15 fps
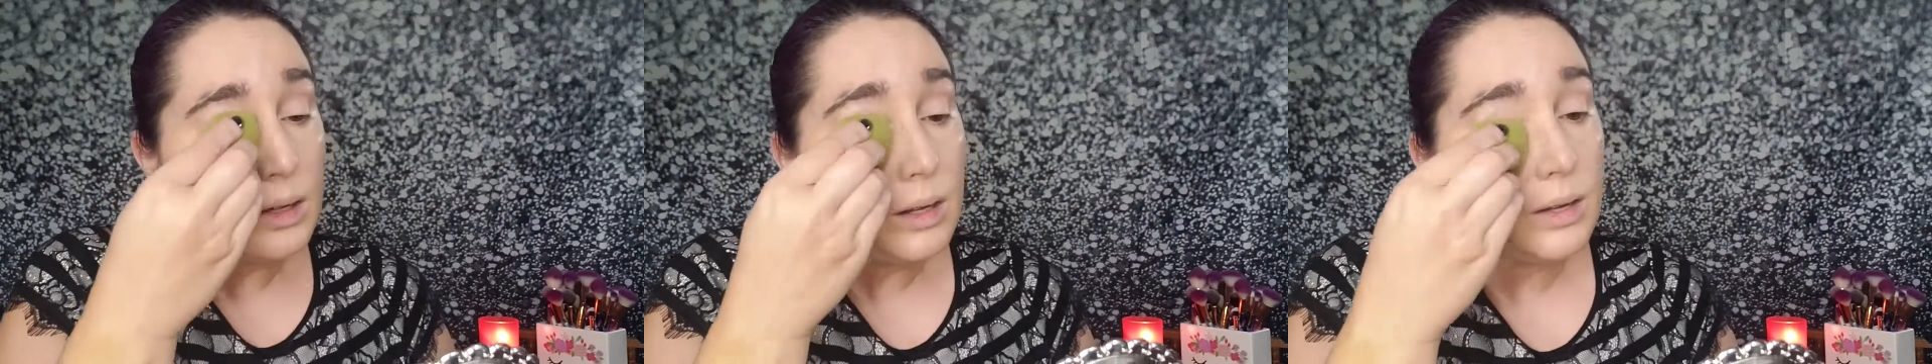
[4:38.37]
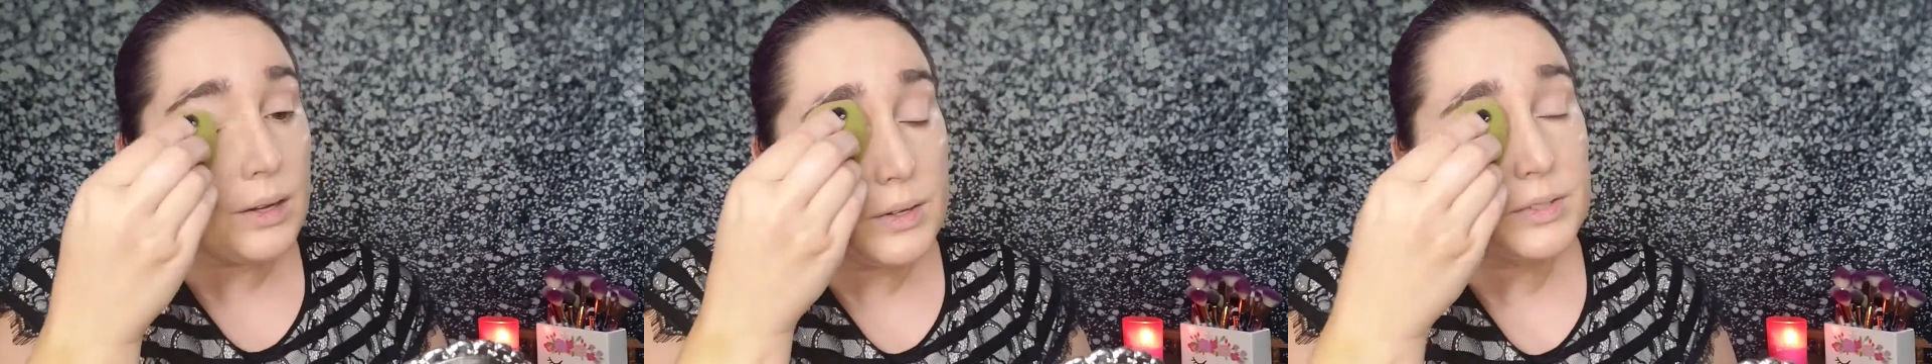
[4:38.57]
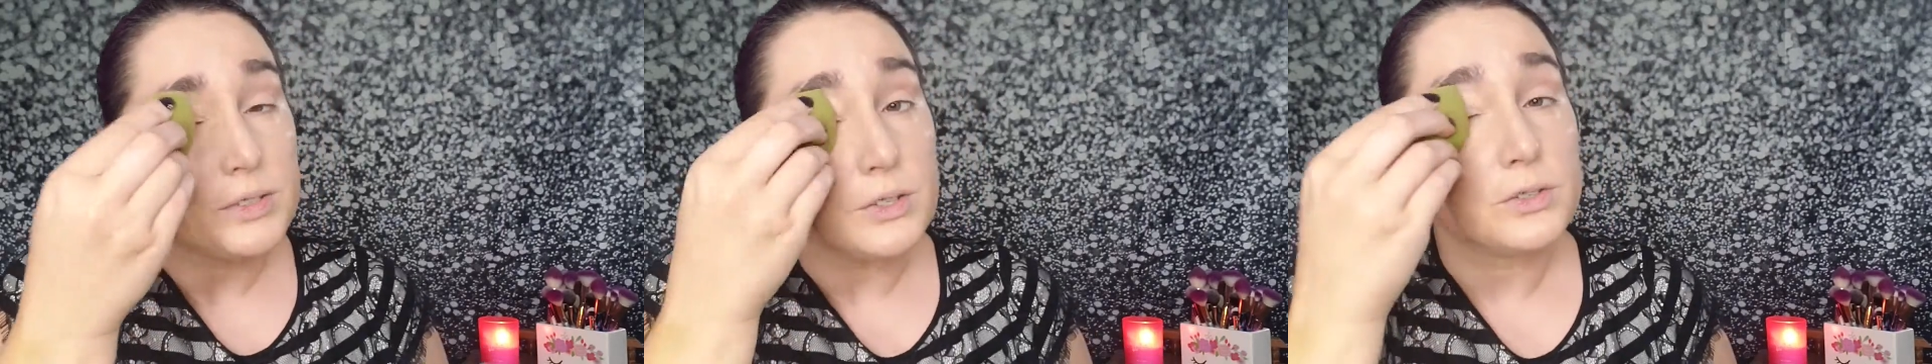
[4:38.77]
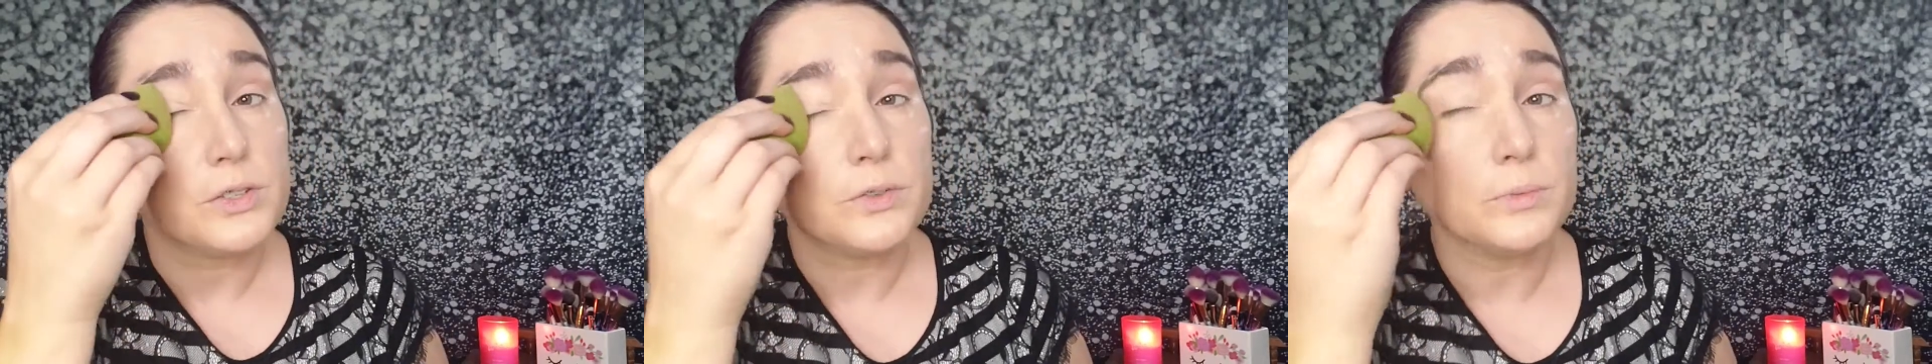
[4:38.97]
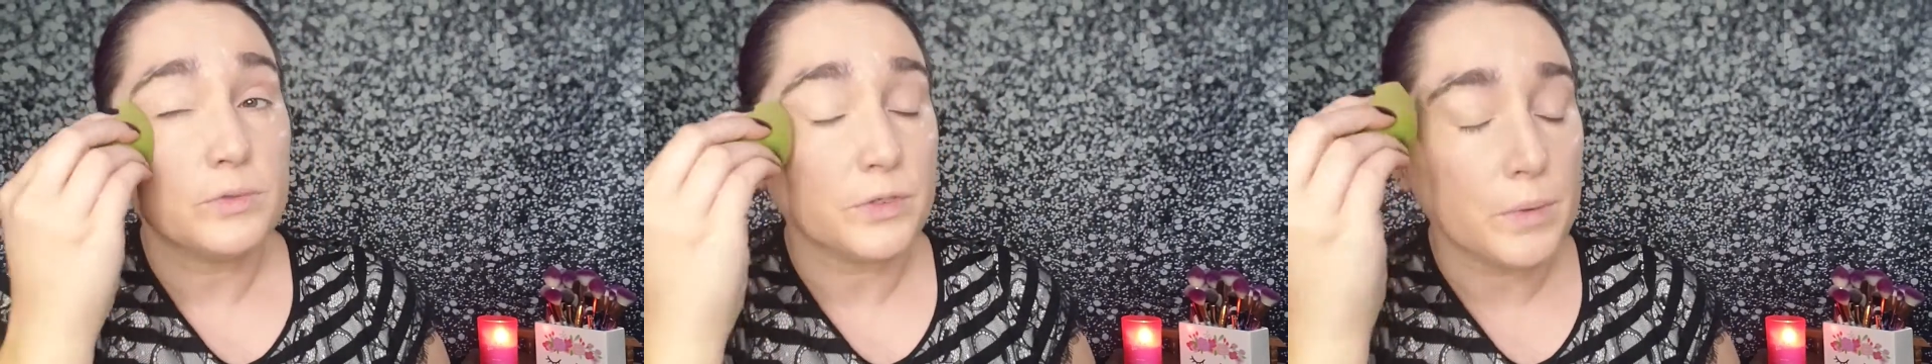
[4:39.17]
Oh,
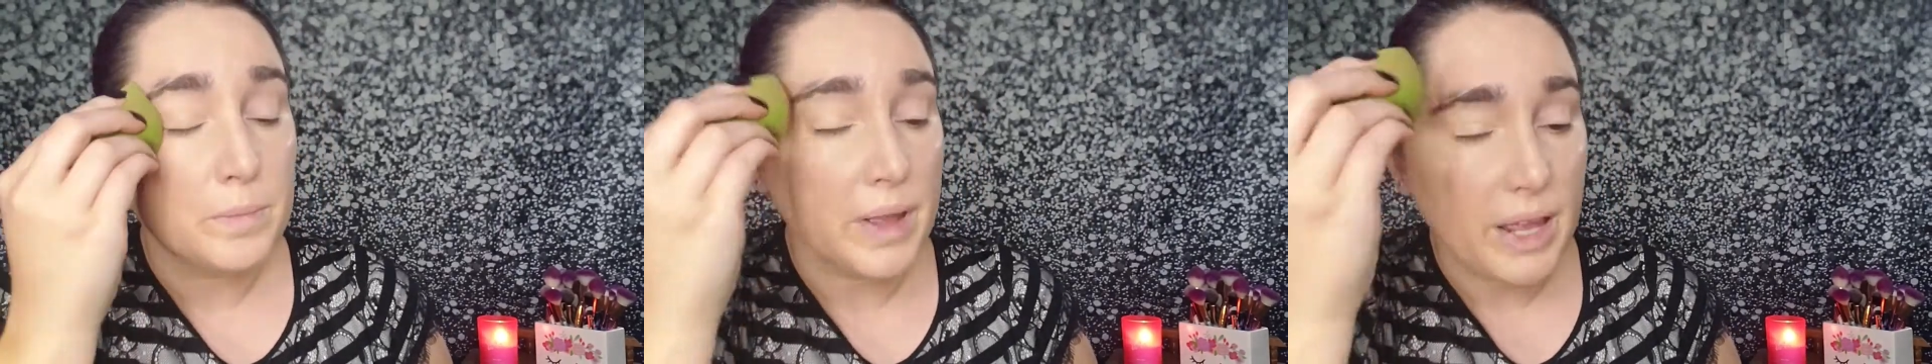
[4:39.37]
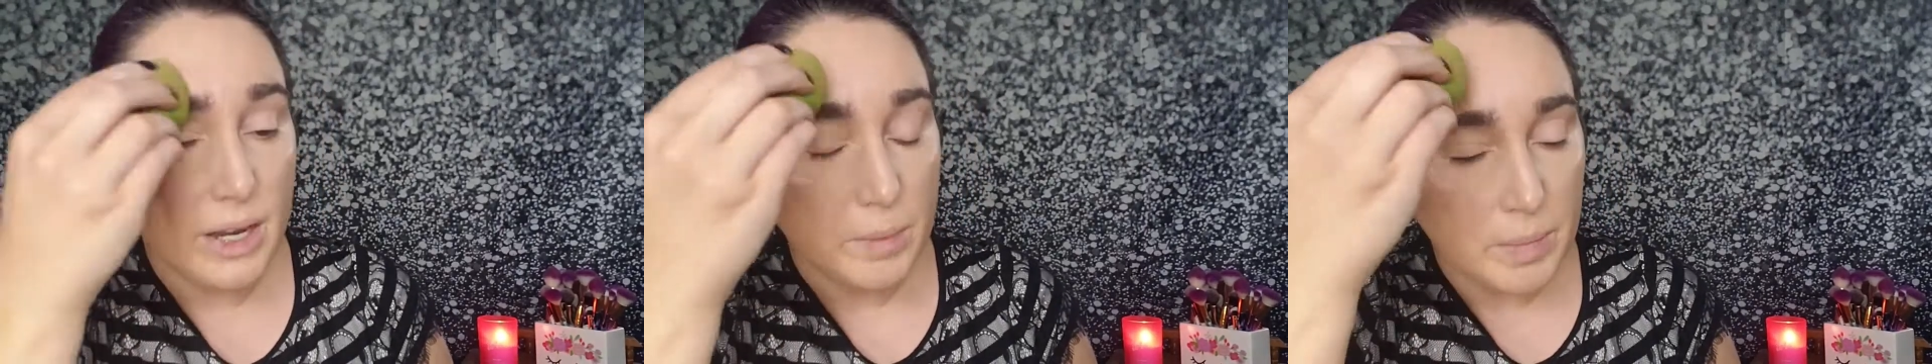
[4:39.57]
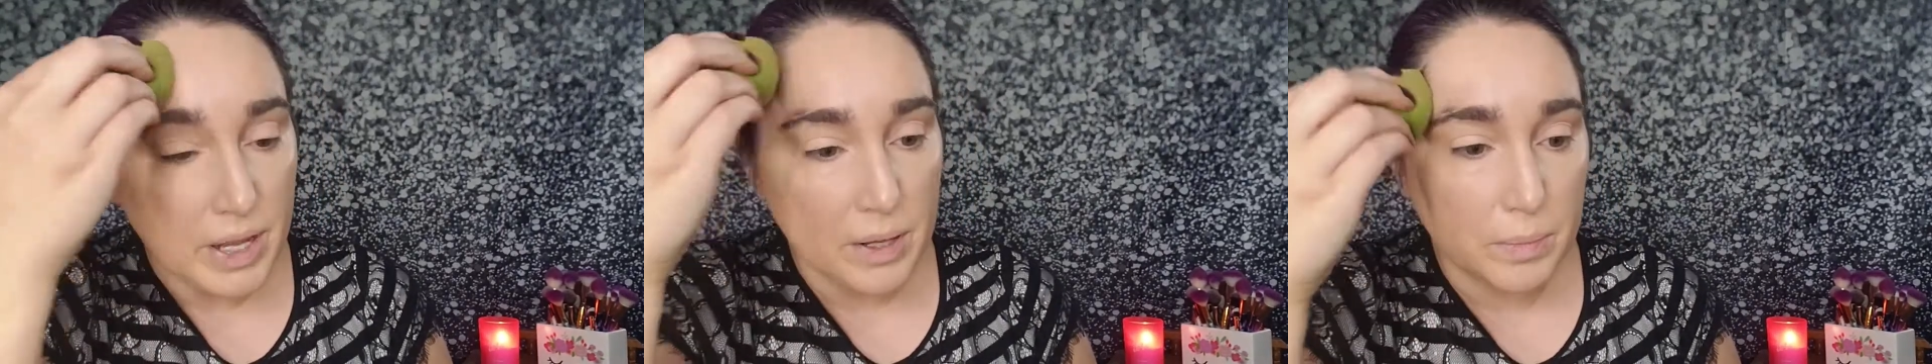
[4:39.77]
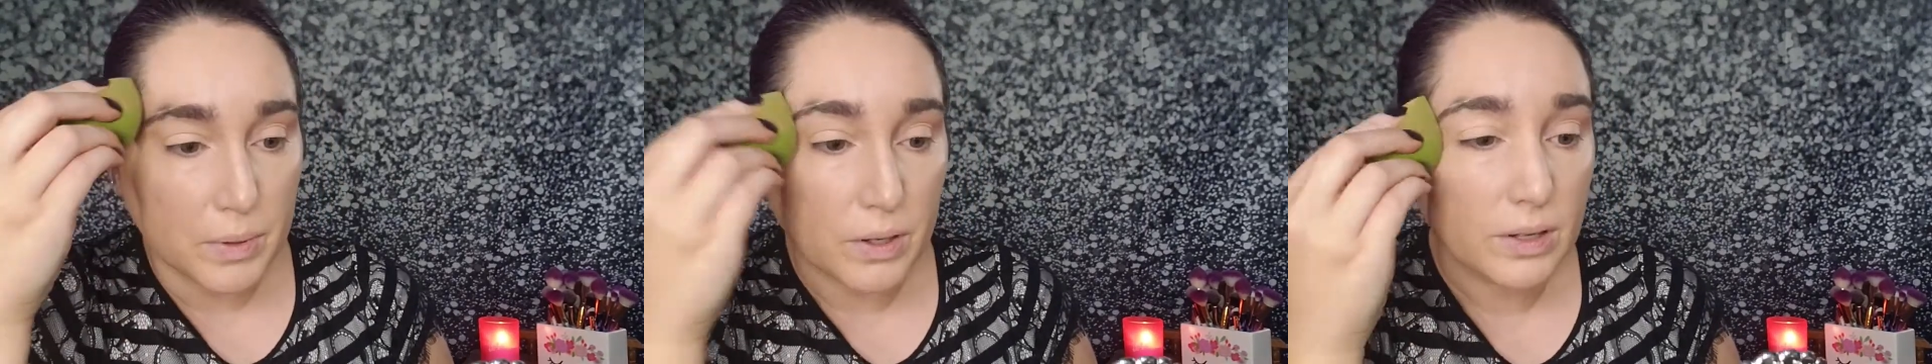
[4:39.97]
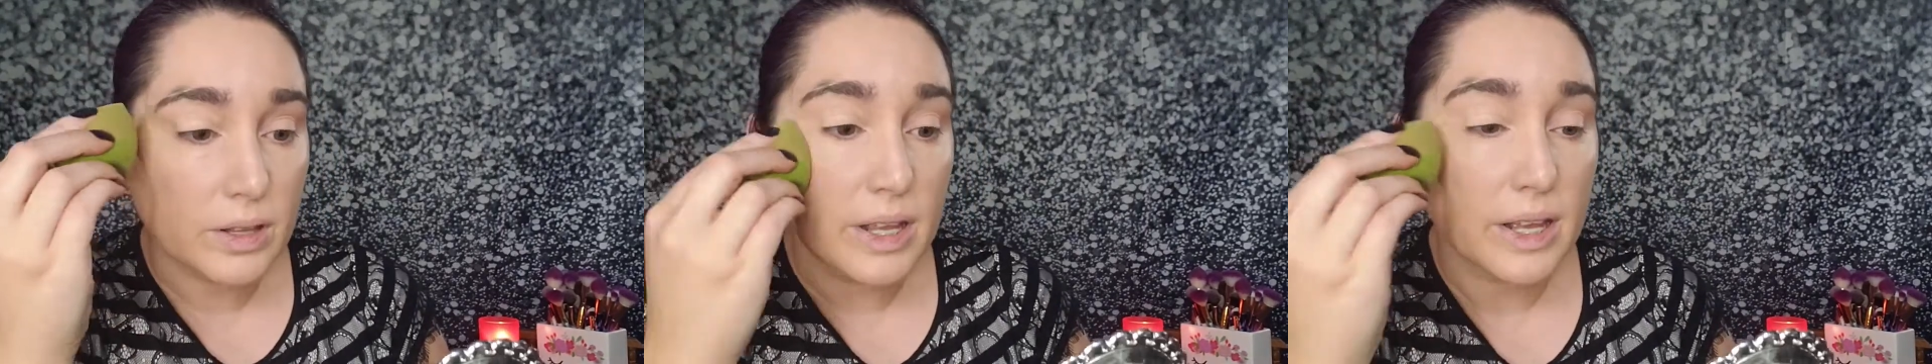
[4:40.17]
so for many
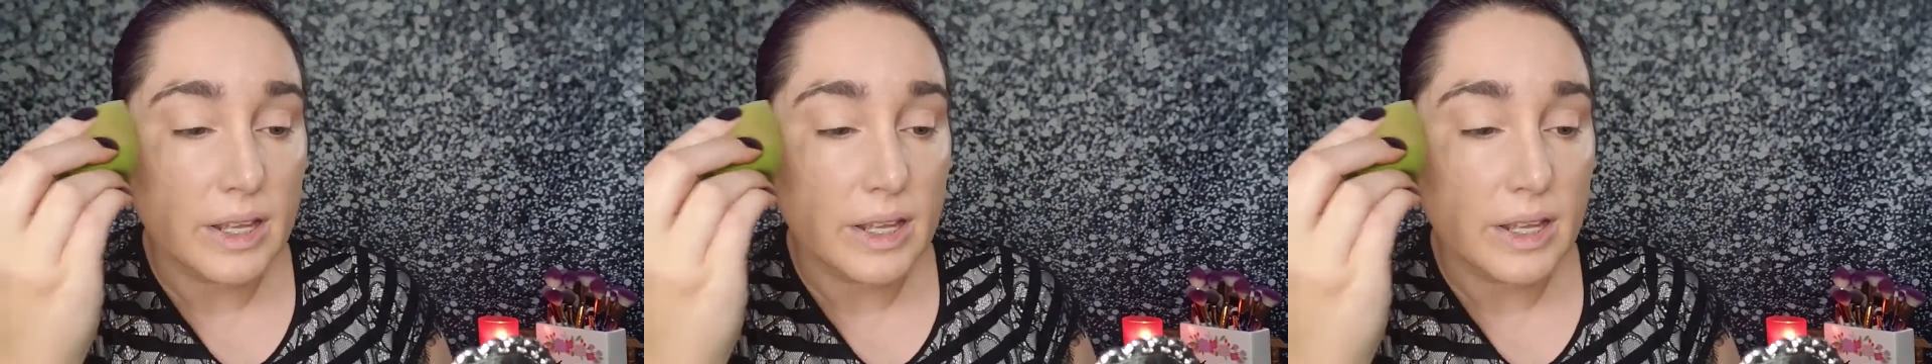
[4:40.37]
people,